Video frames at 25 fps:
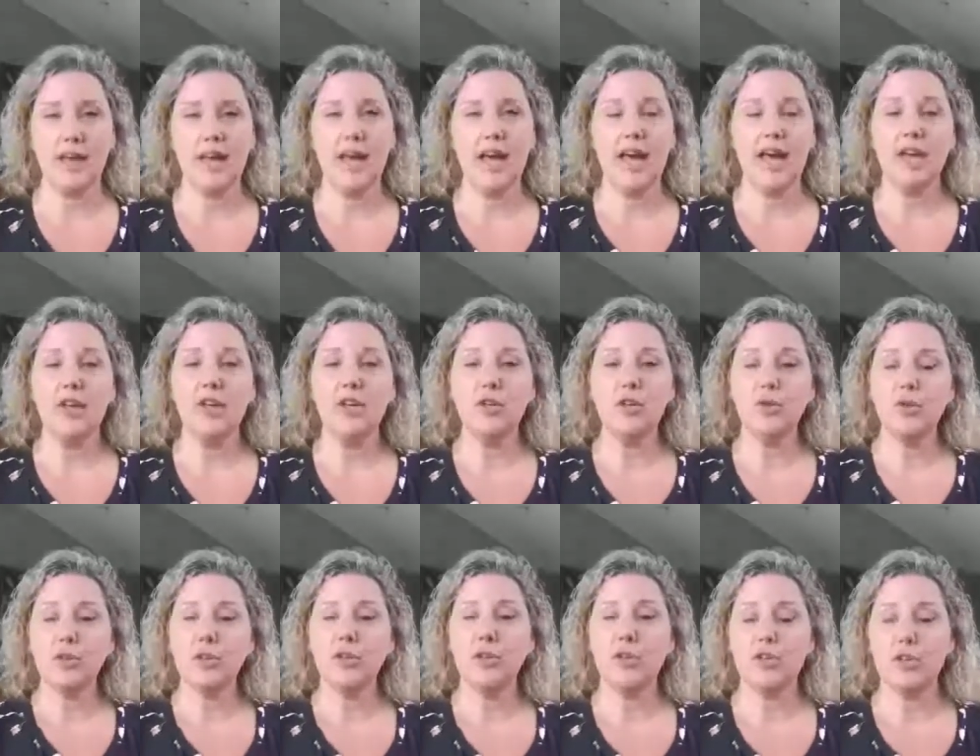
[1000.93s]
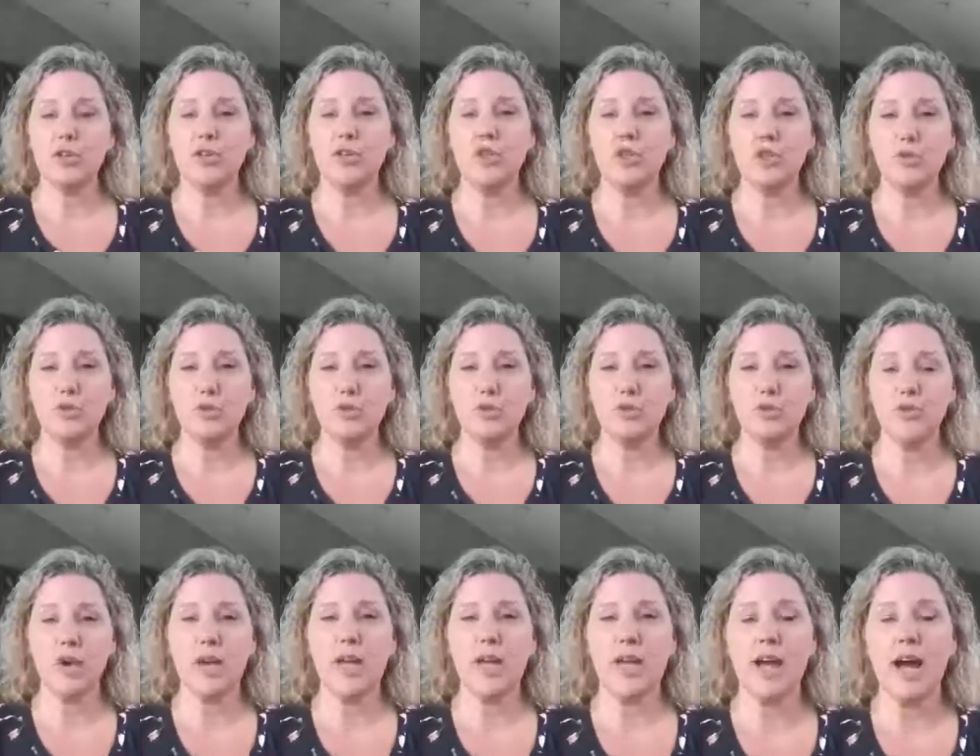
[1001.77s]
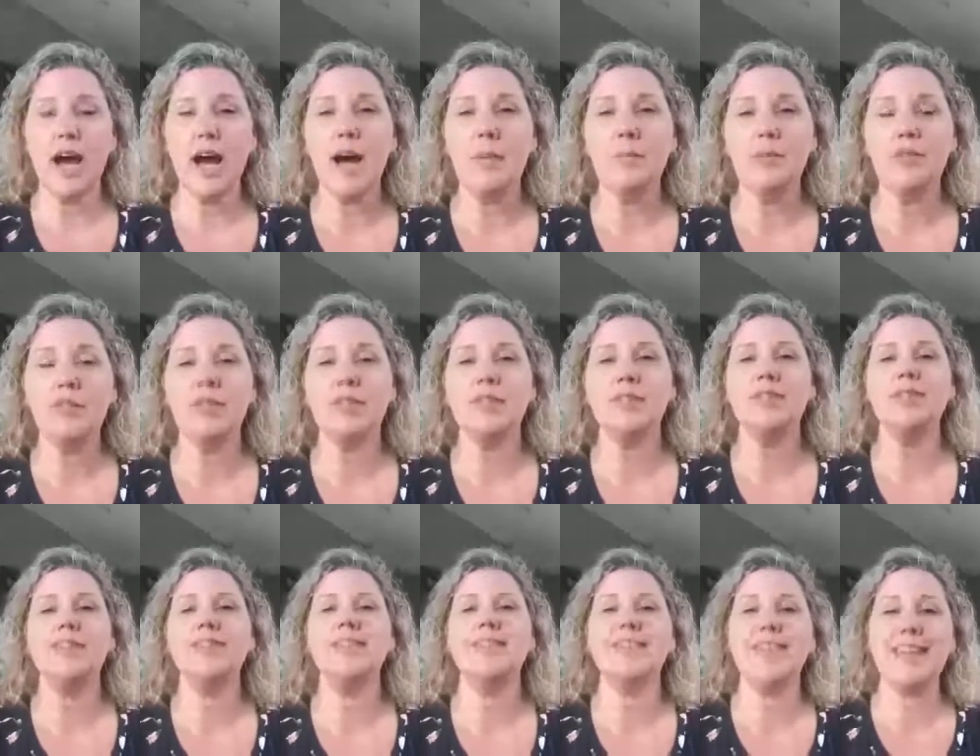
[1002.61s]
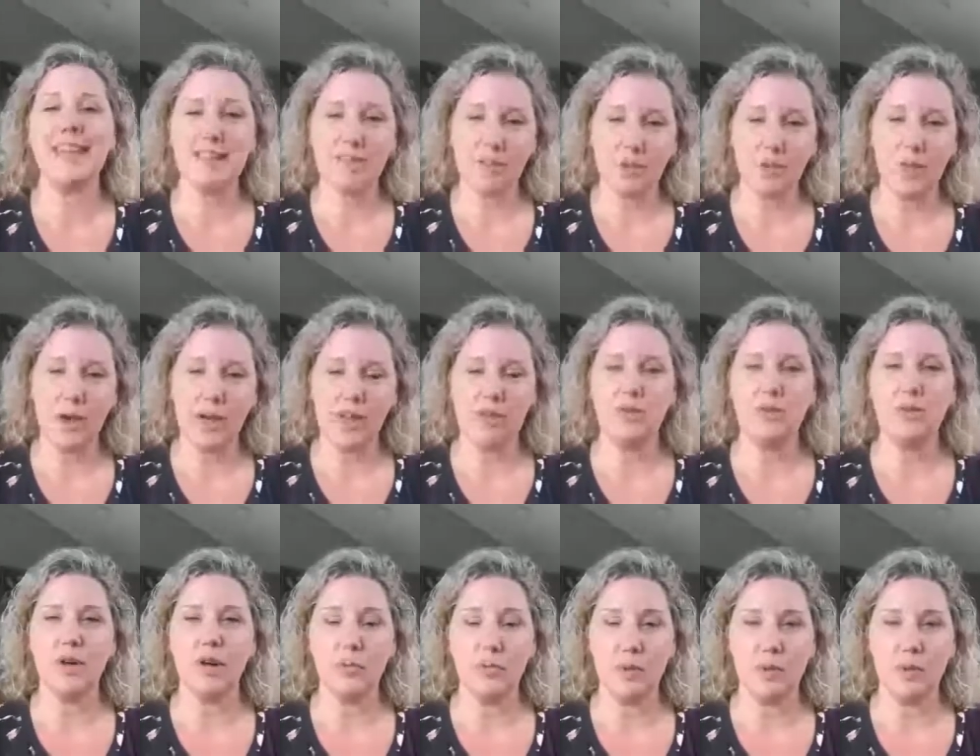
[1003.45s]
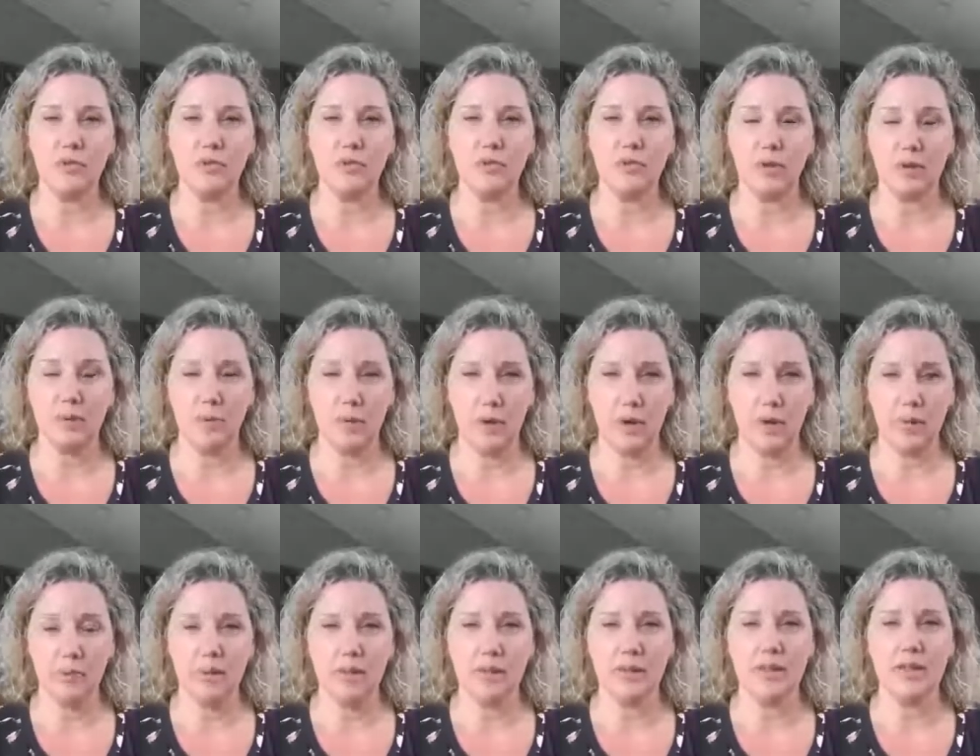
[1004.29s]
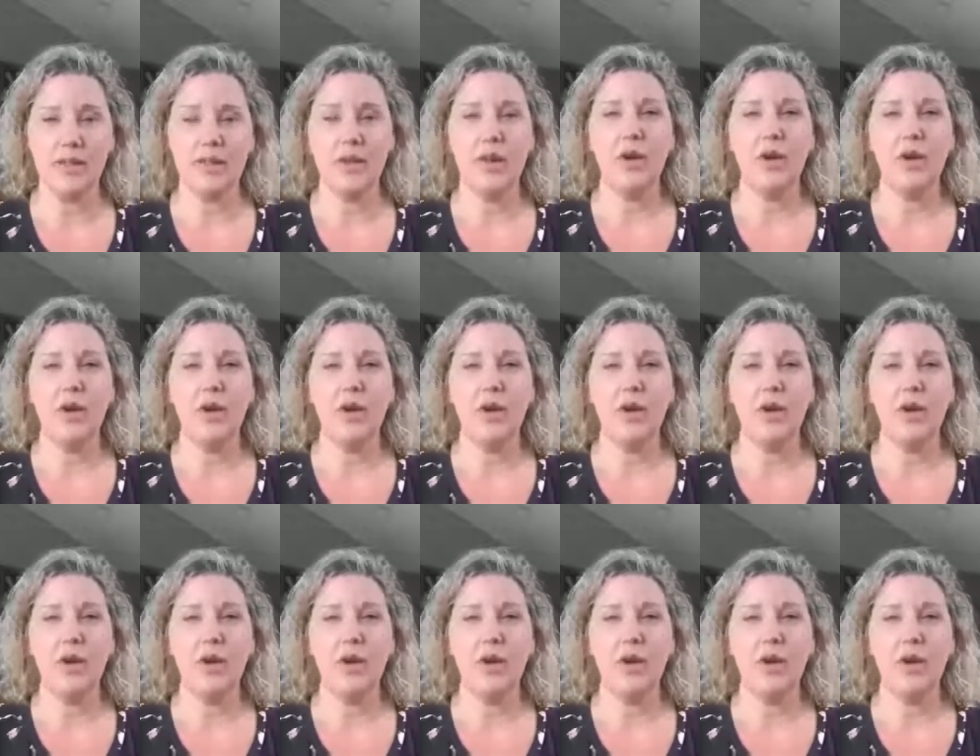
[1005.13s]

And in order to choose the right options, that's why you come in for an appointment.